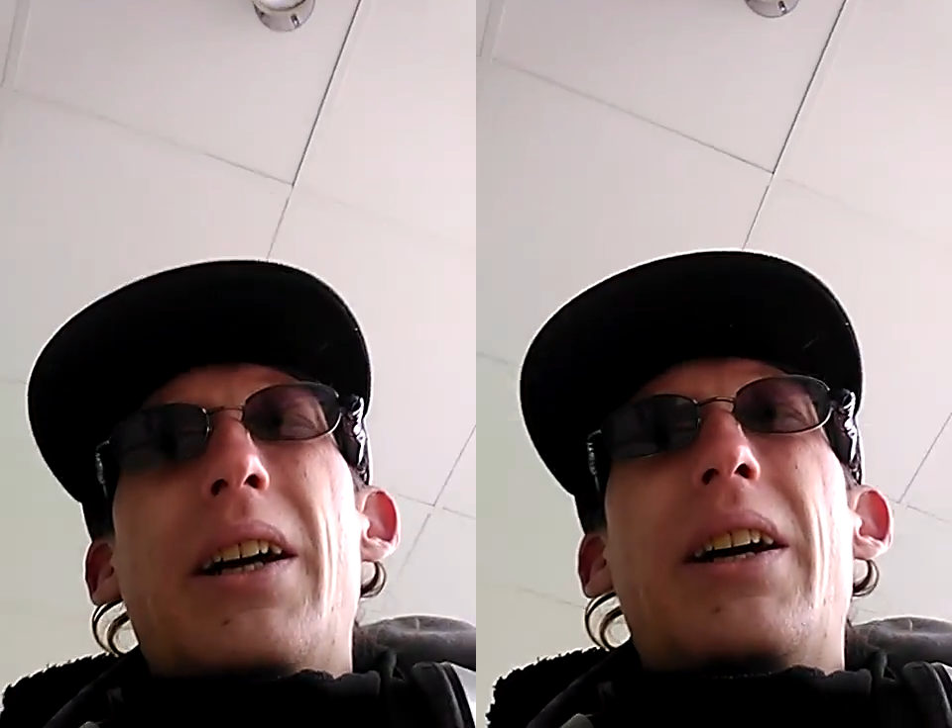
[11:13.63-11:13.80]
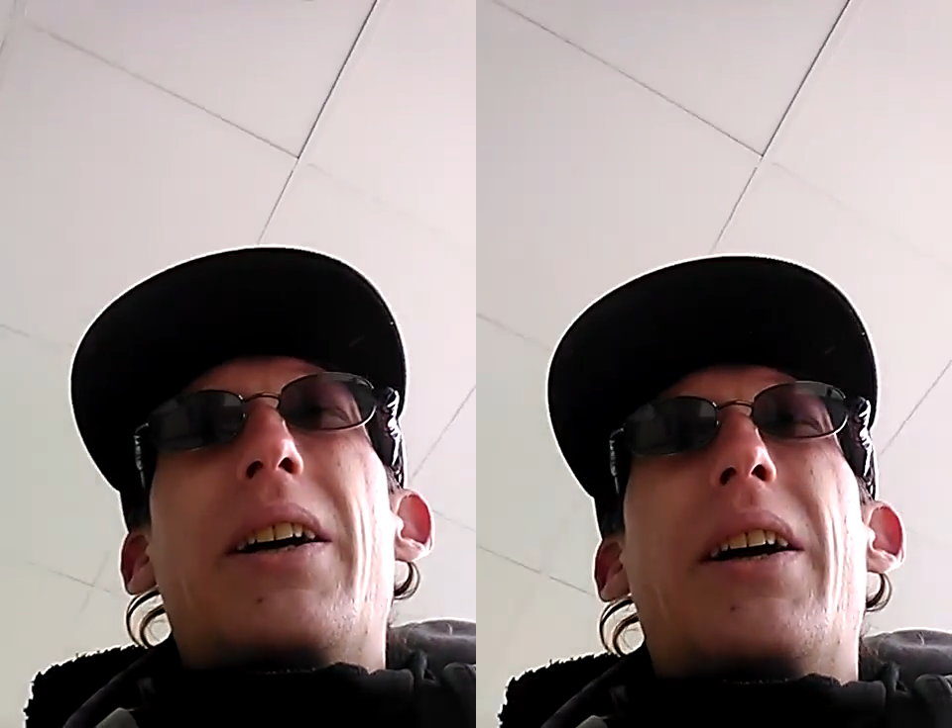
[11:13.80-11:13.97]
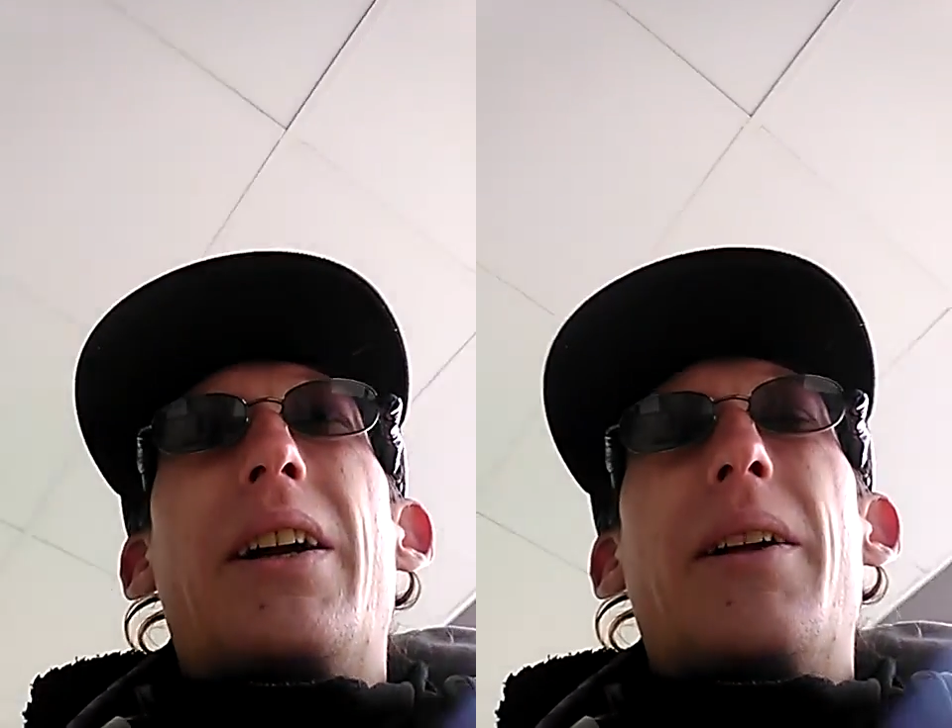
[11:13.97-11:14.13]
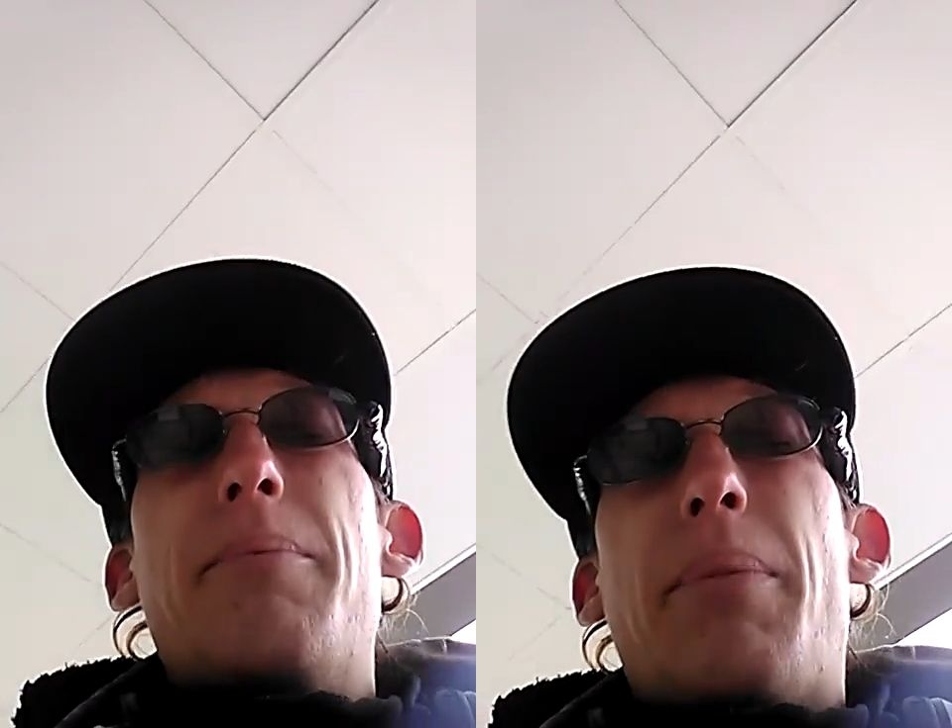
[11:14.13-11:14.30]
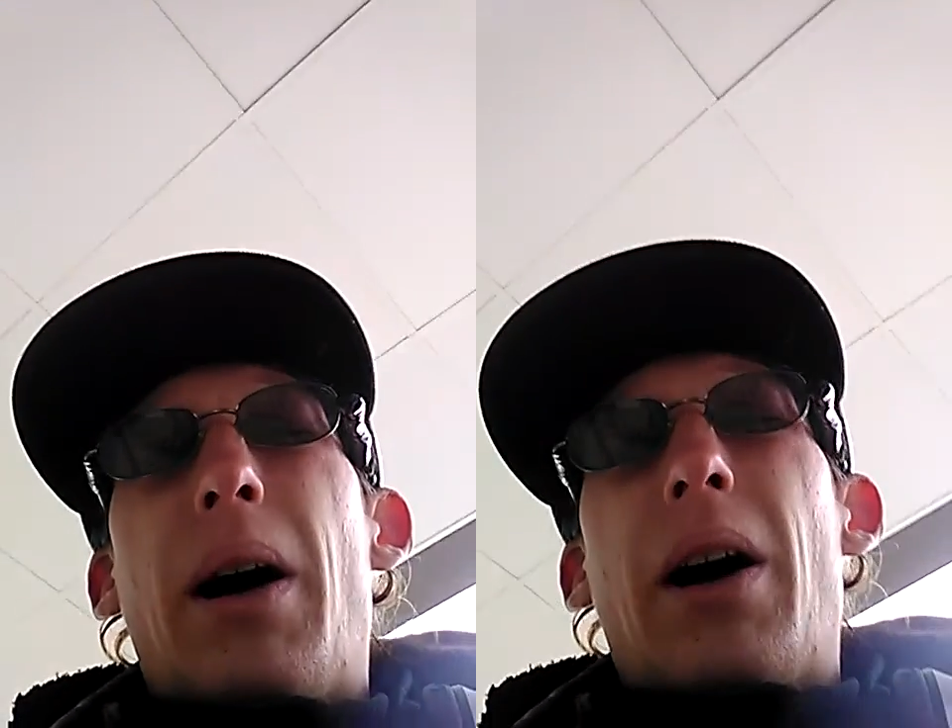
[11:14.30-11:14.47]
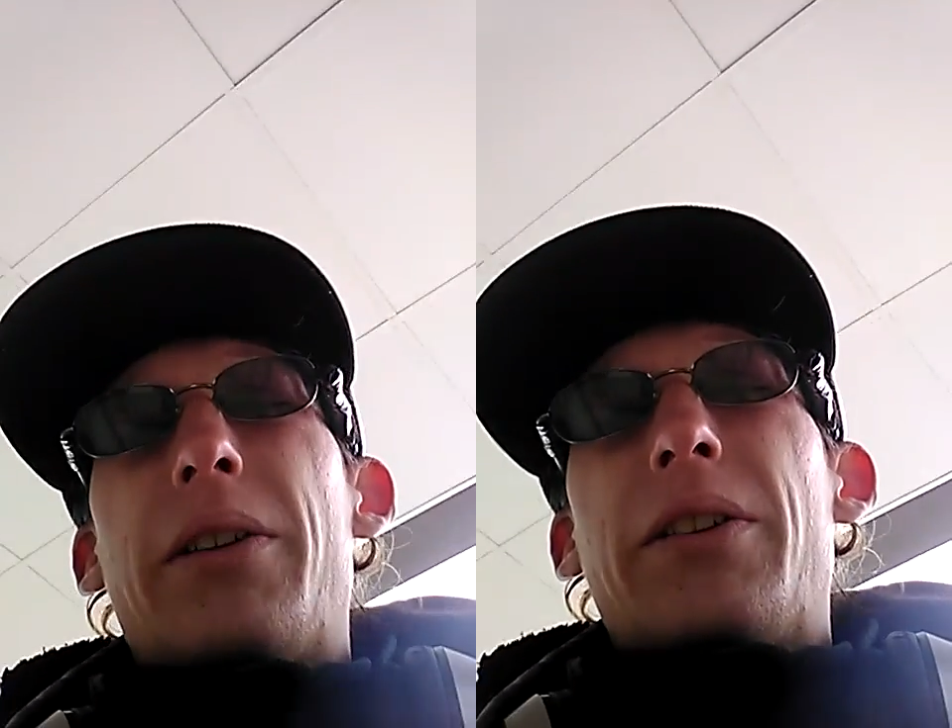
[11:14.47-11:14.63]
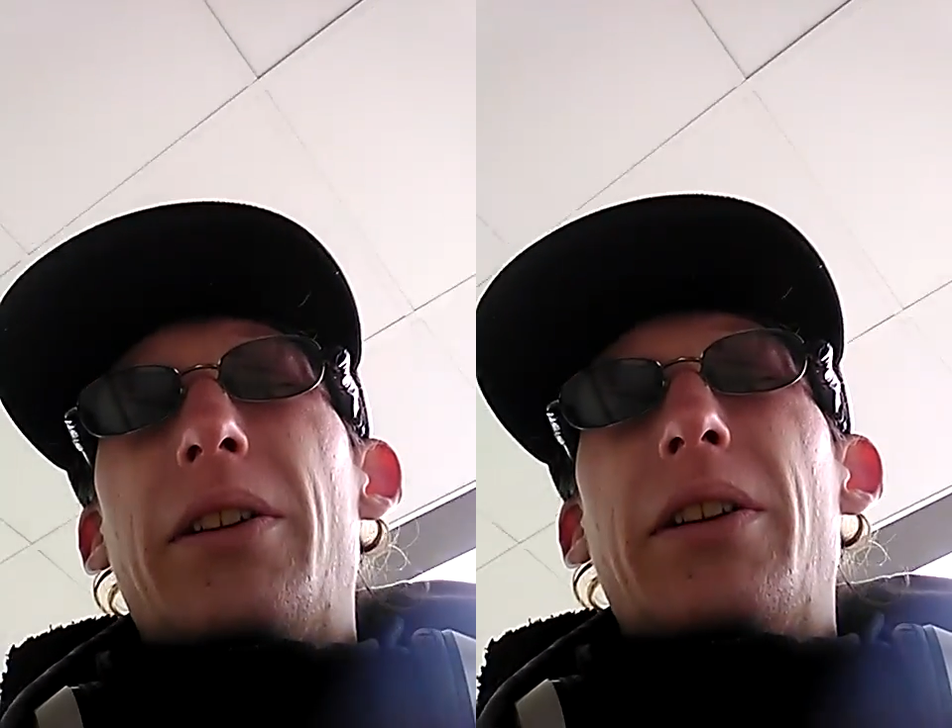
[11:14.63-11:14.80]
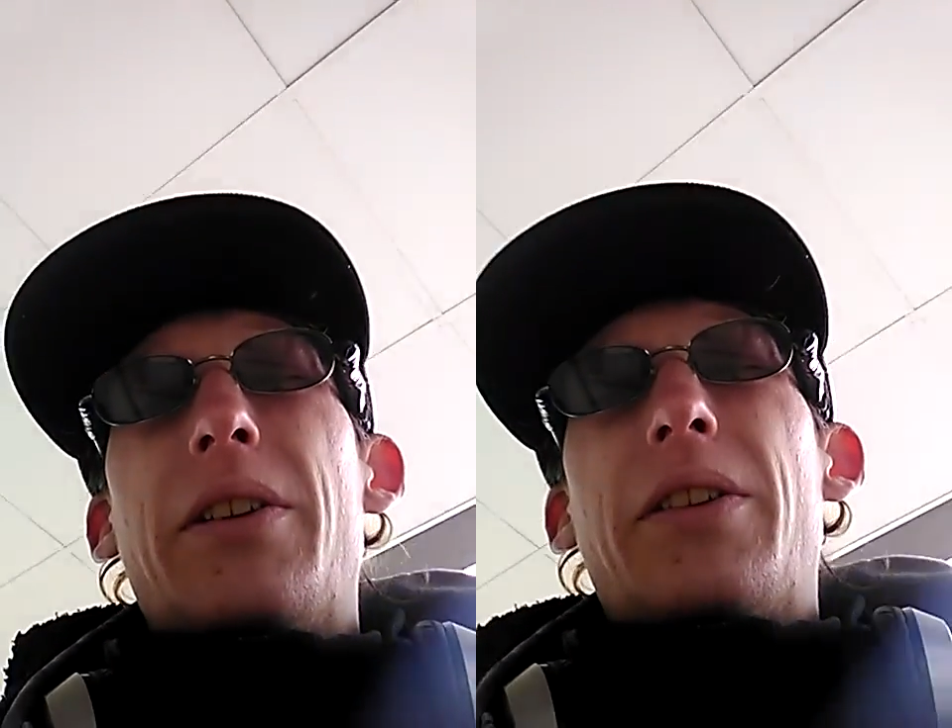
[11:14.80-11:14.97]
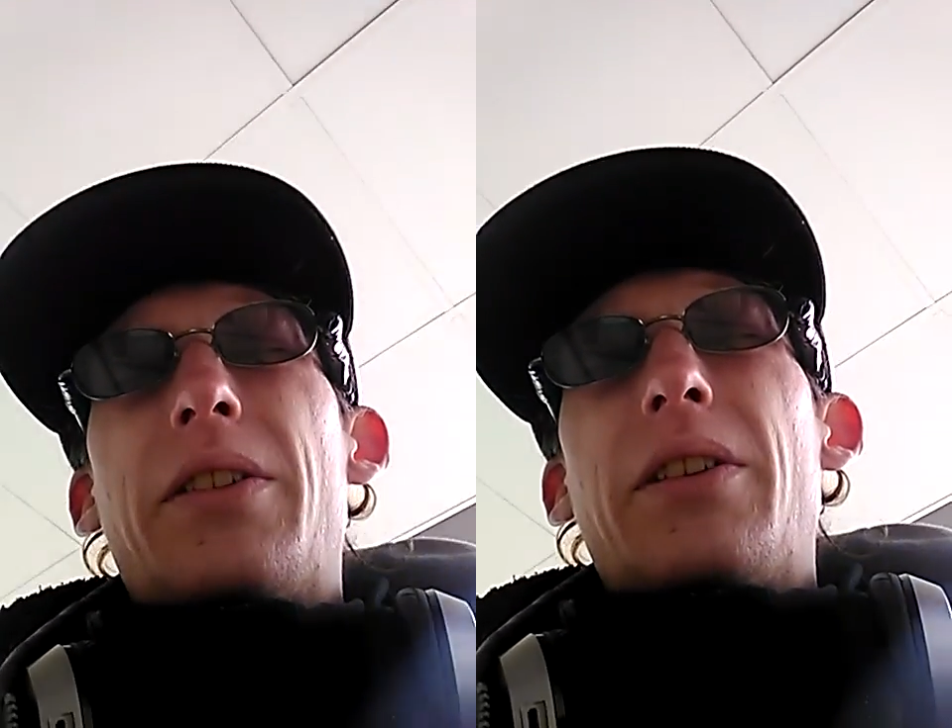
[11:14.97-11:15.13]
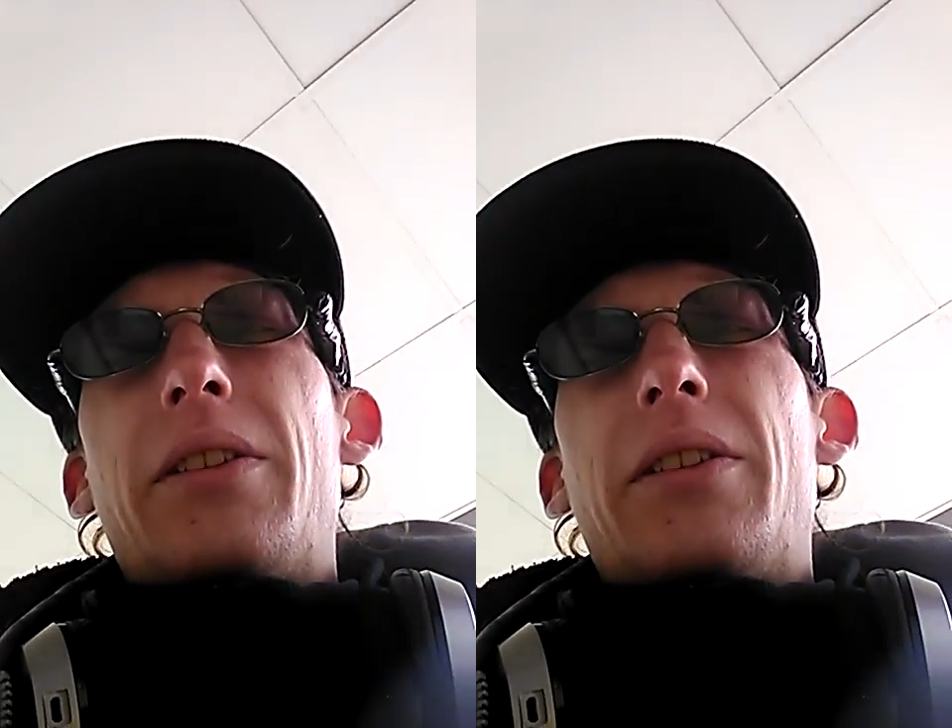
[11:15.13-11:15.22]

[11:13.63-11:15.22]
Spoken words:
Alright, I'm pausing this.